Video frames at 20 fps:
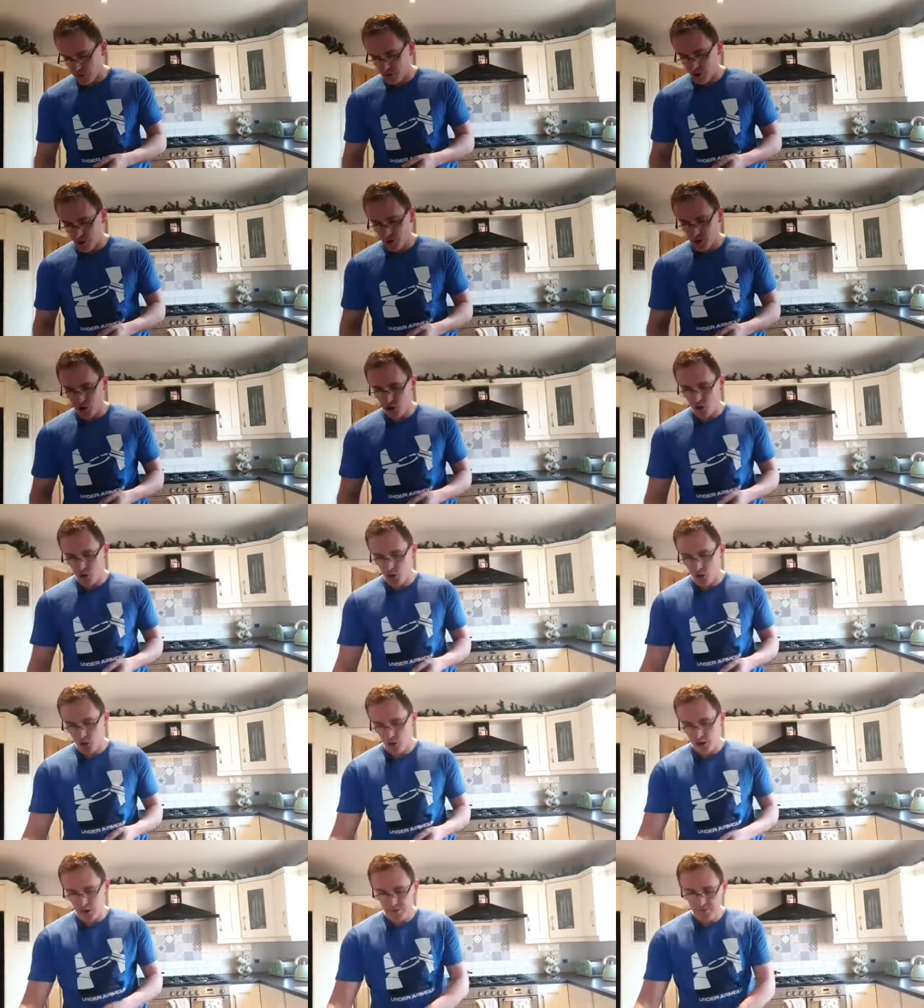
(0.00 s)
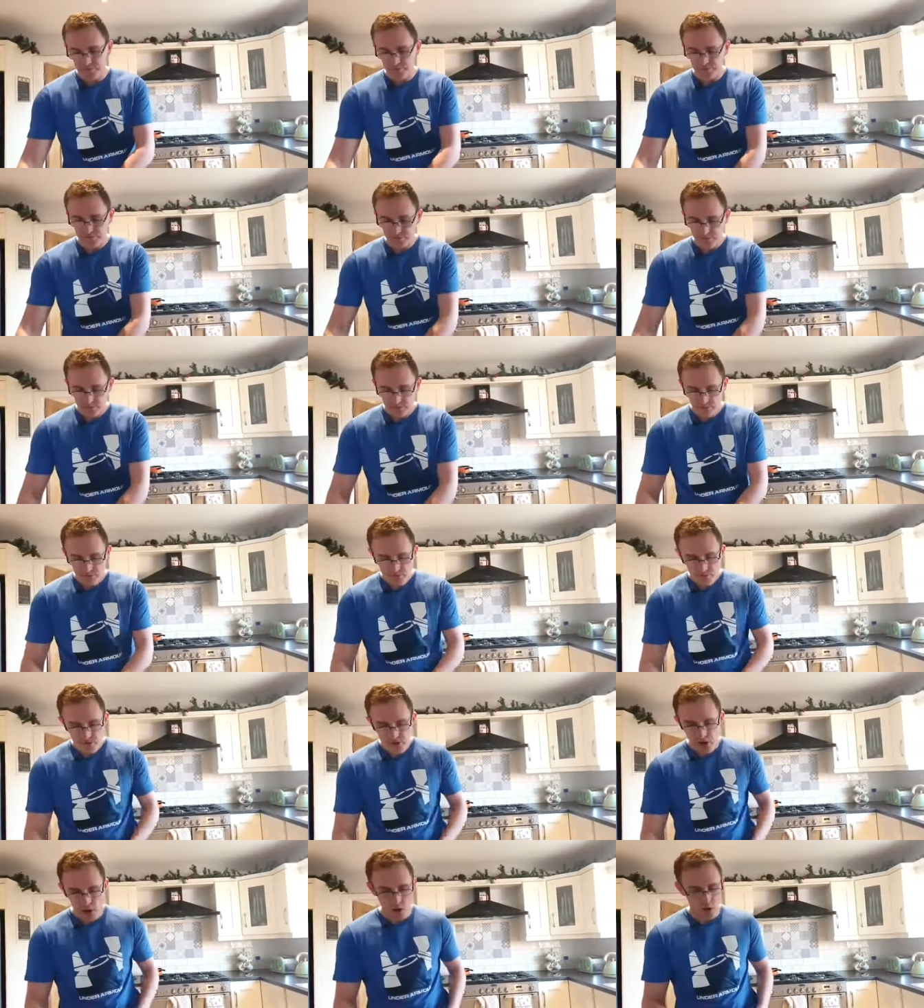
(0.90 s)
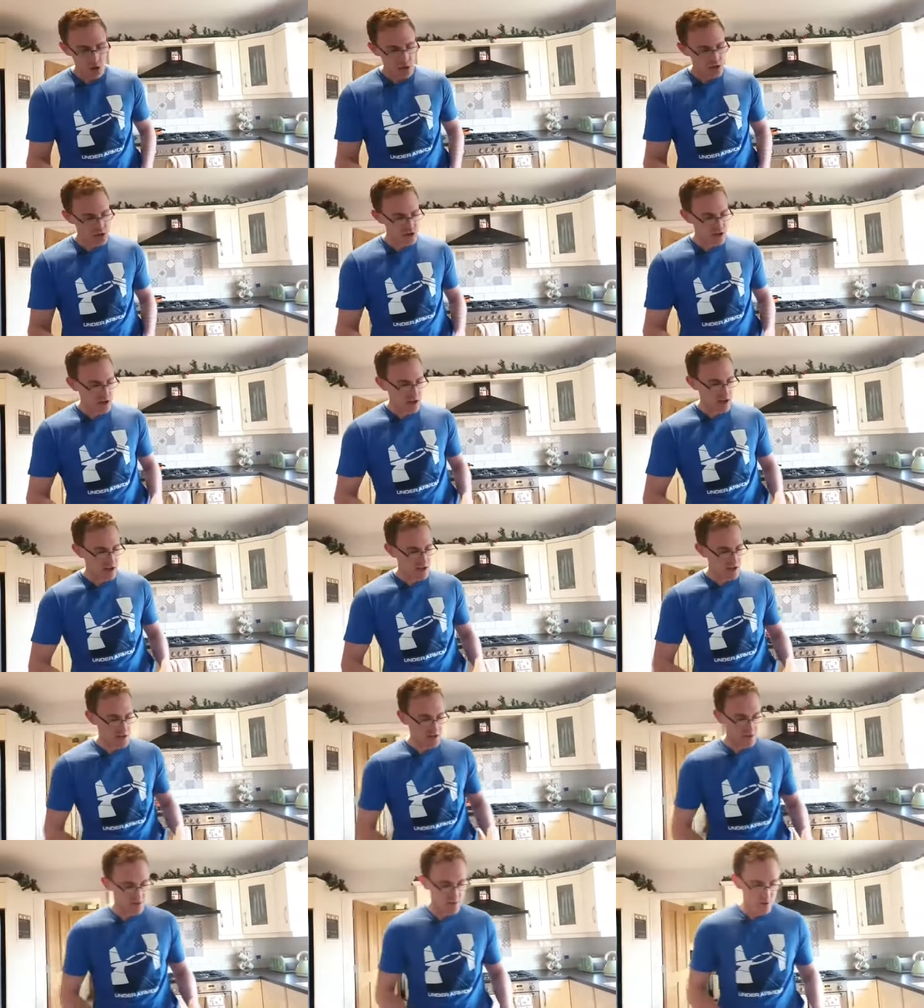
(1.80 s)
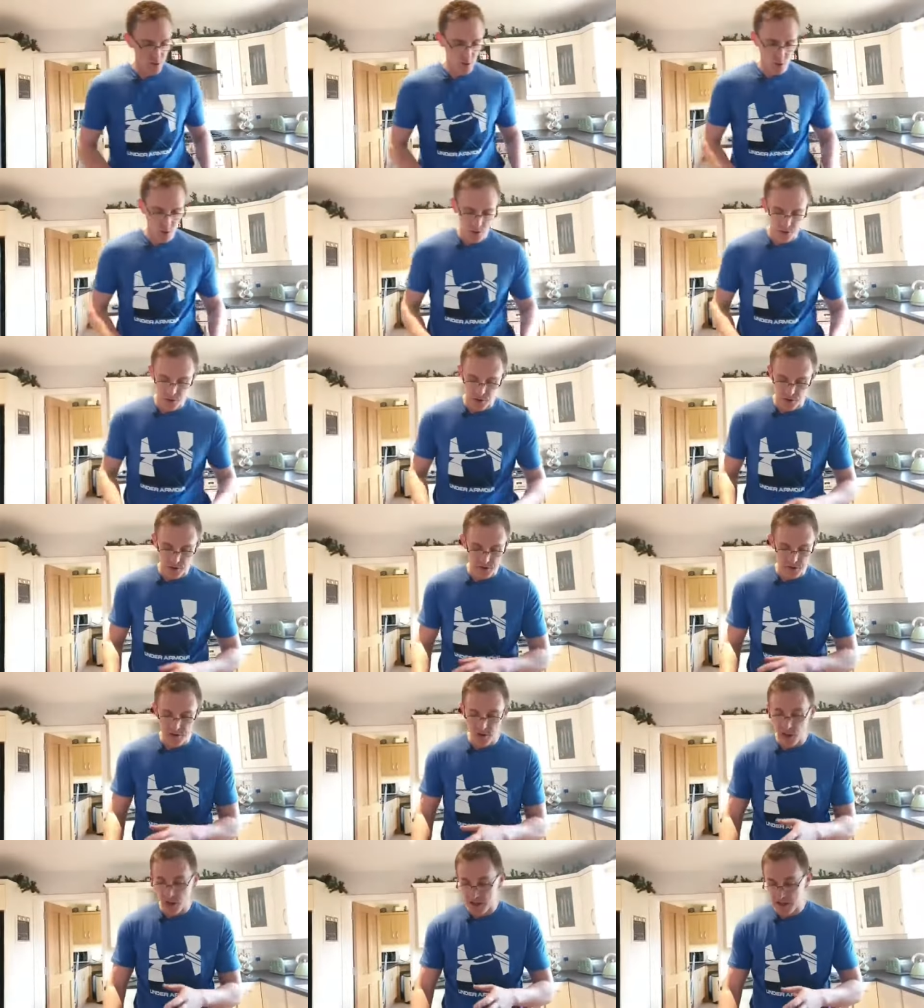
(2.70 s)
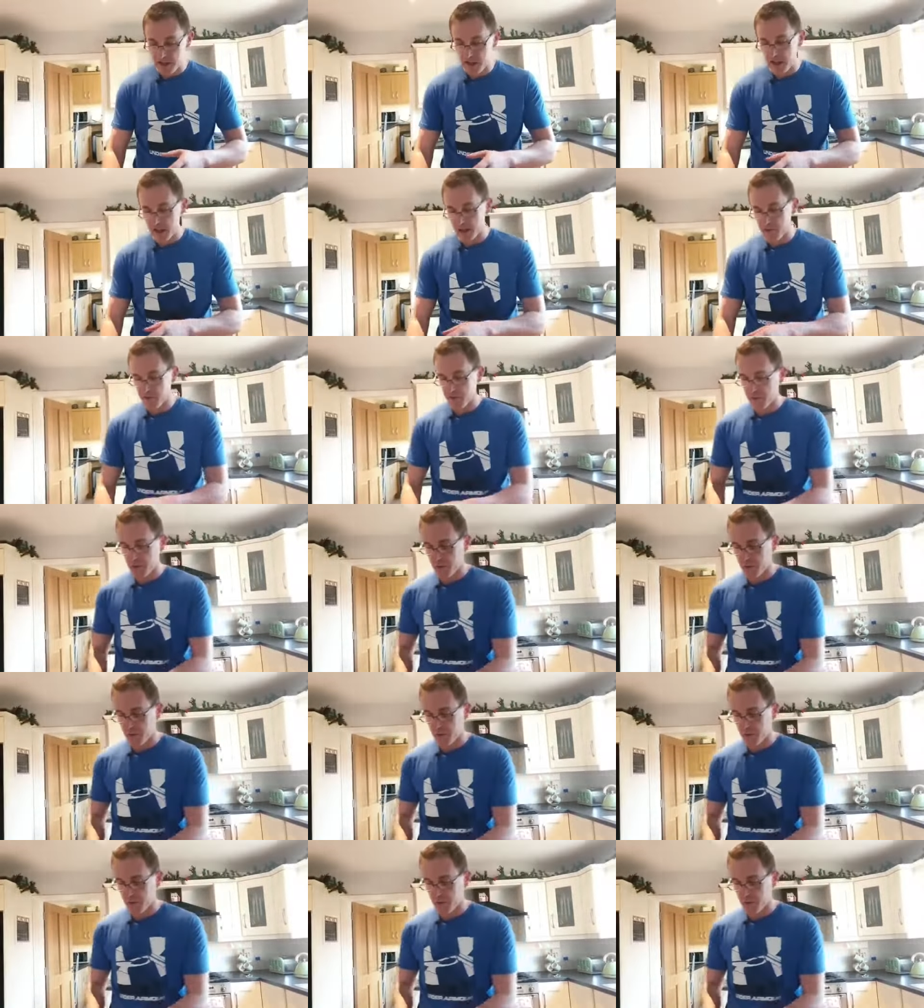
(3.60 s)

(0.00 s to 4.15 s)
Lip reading: going to show you 100 calories of yogurt. So this is all taken from the